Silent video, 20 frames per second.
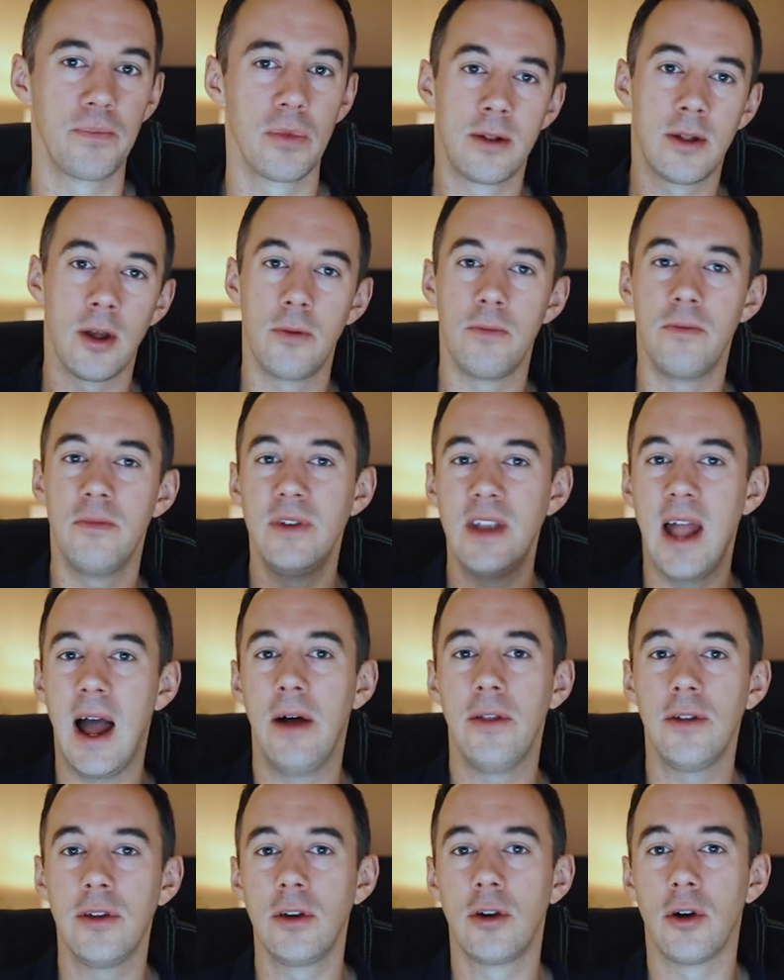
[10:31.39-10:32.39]
So
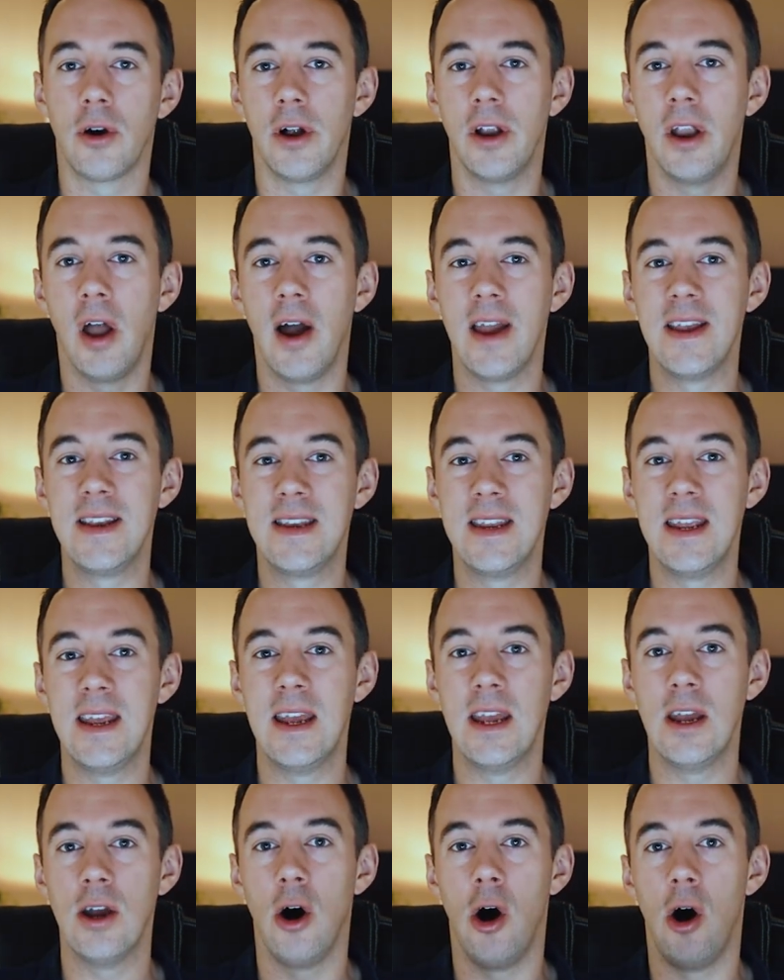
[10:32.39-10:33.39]
now that you've got an
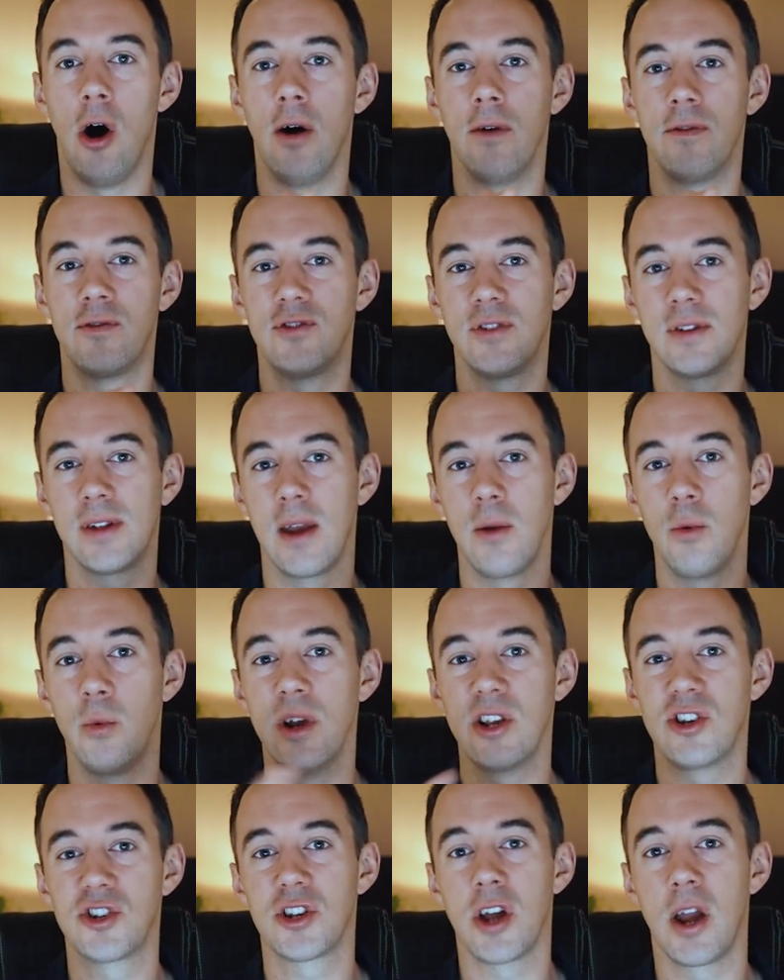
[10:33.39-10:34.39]
idea of, you say,
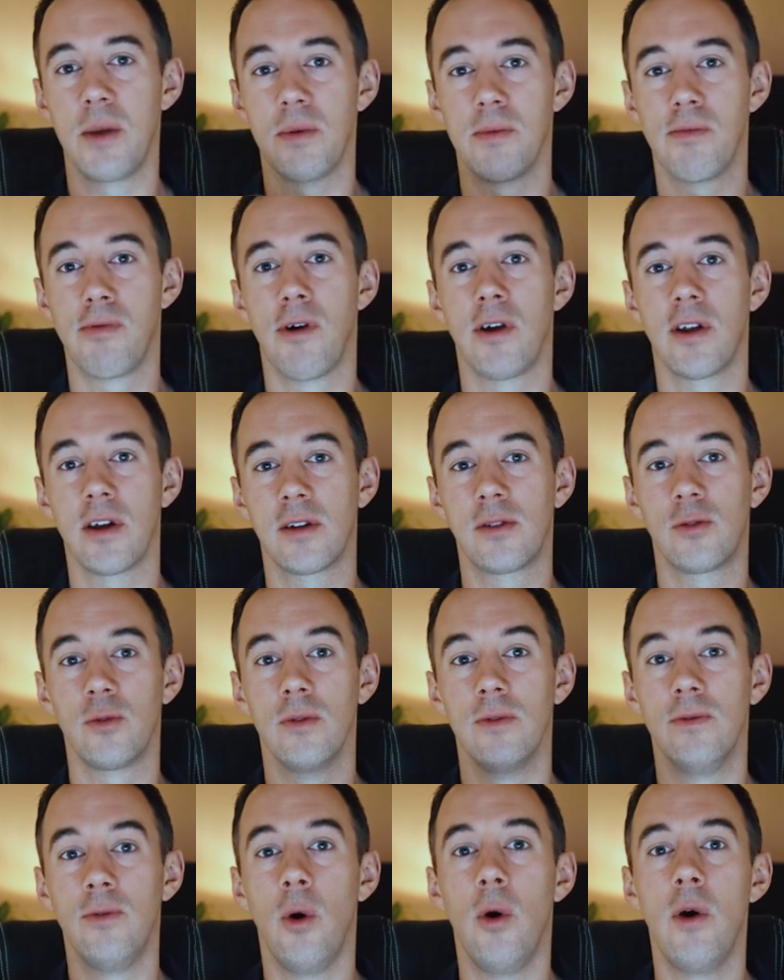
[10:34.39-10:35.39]
which type of products
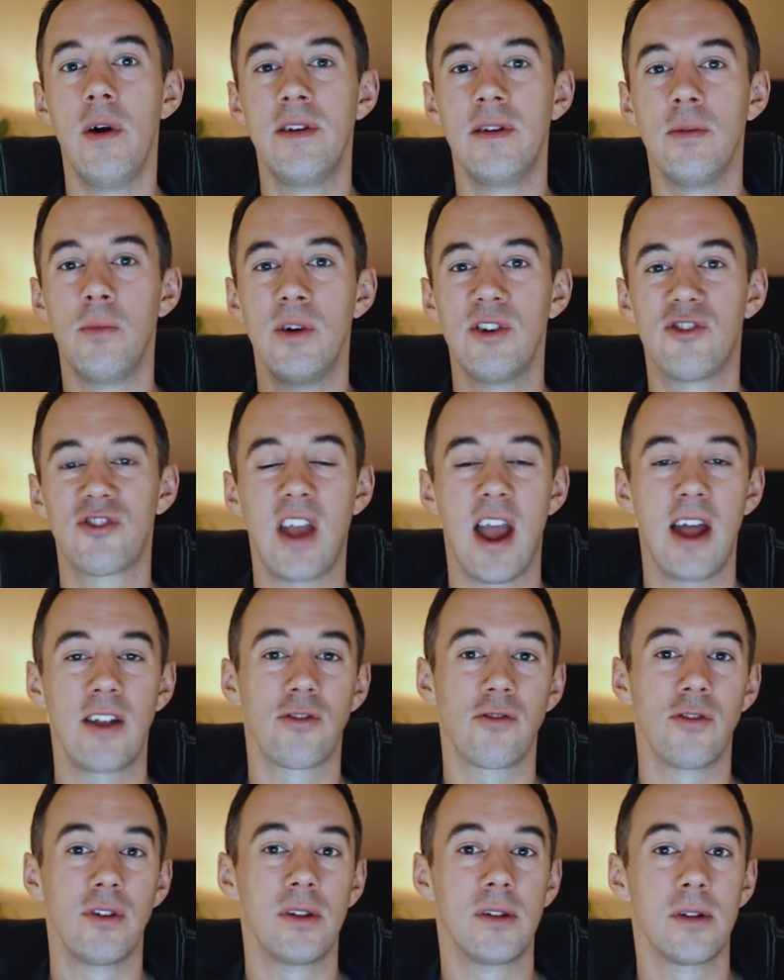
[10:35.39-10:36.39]
to avoid and which
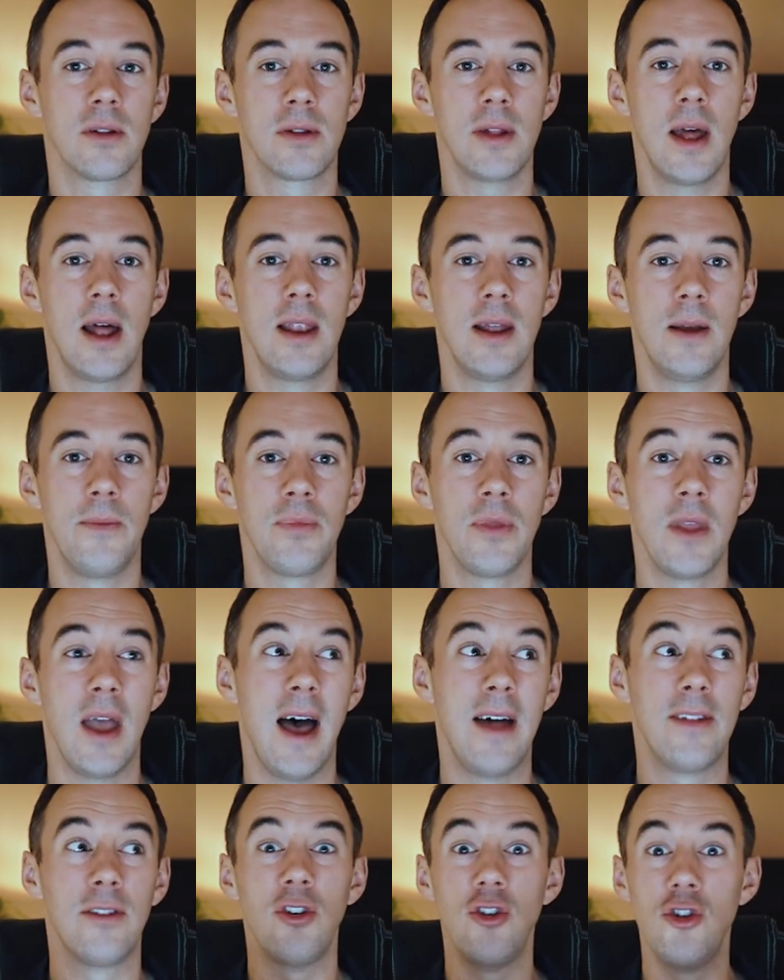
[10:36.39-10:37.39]
categories to sell in
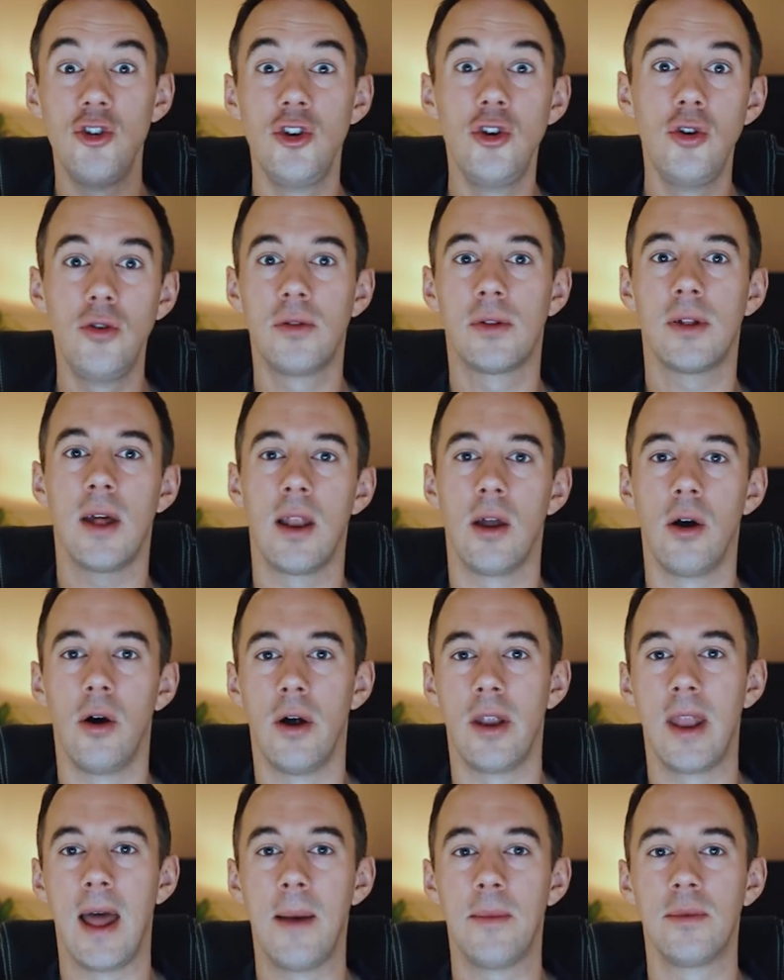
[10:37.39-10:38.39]
as a new seller
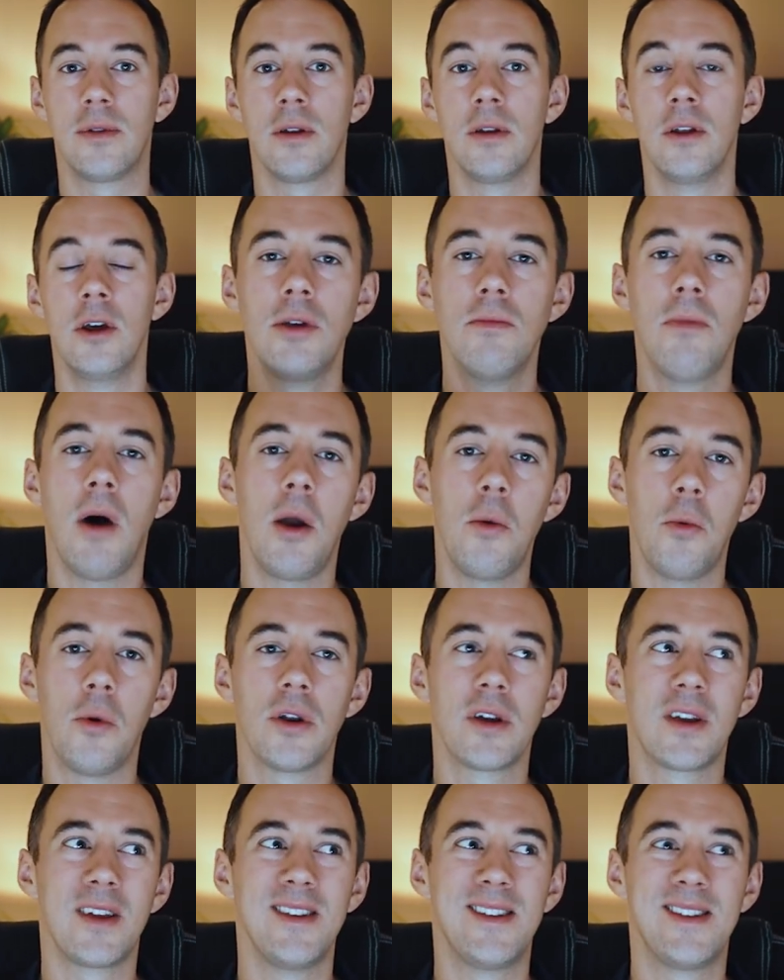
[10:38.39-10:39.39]
on Amazon, you might
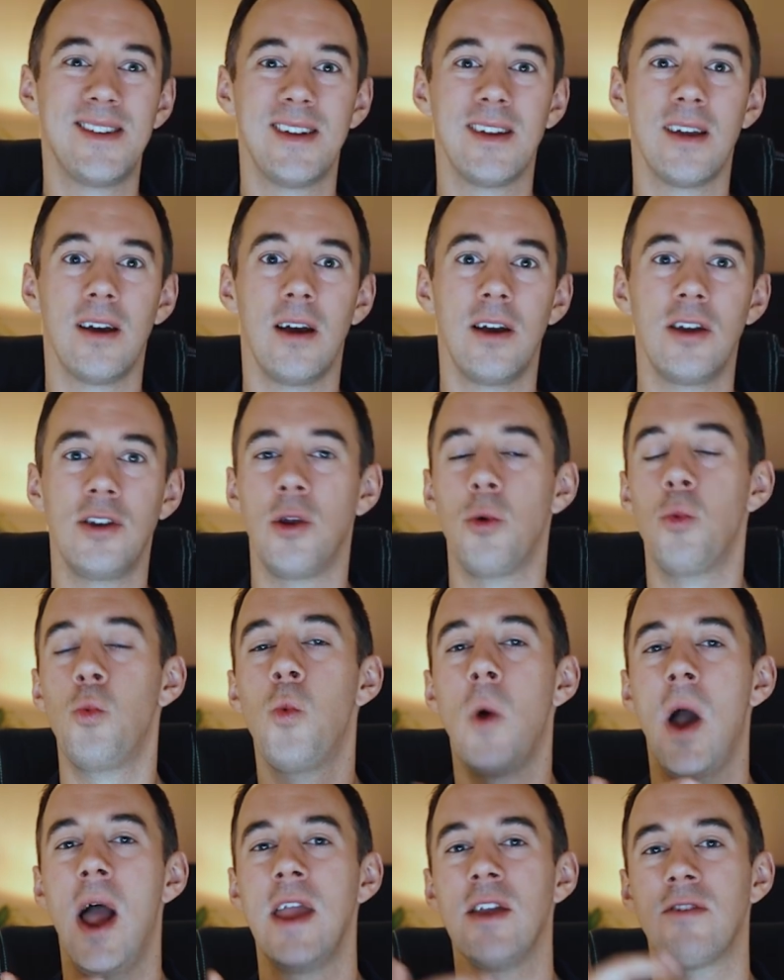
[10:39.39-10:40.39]
want to consider, you know,
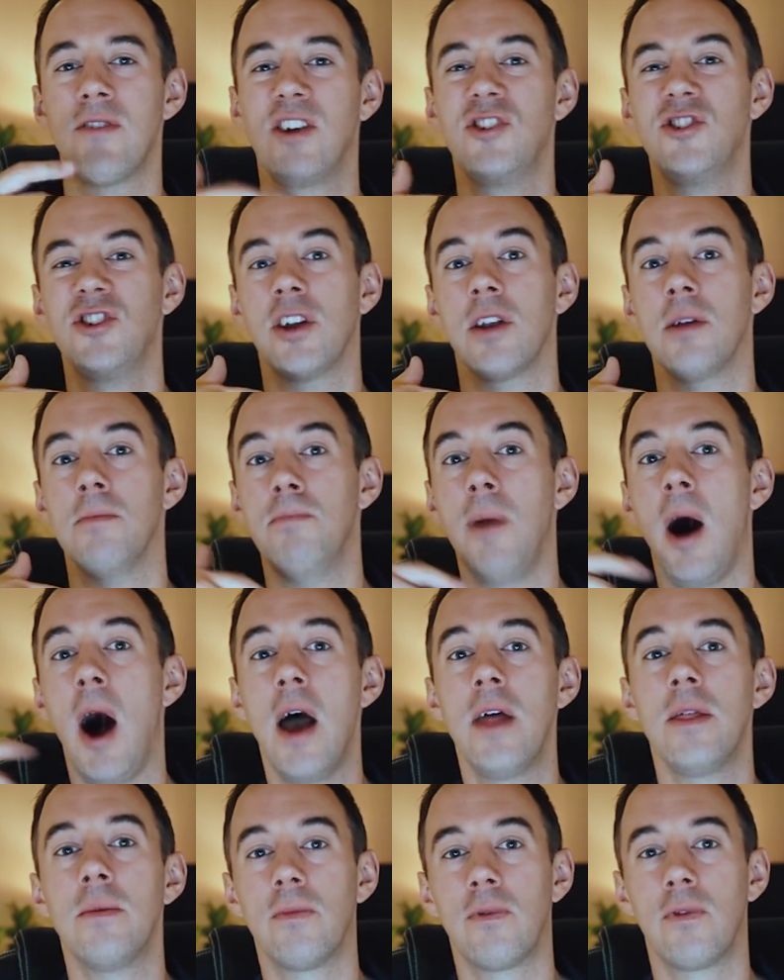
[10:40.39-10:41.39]
where you you're actually going to
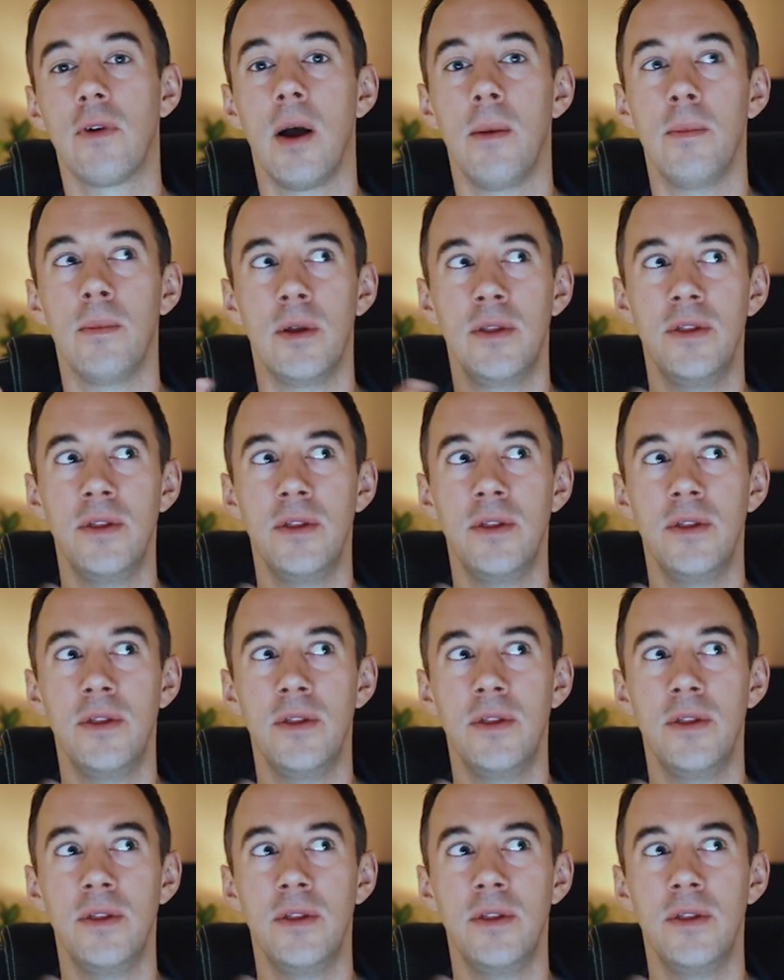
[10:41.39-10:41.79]
buy them from.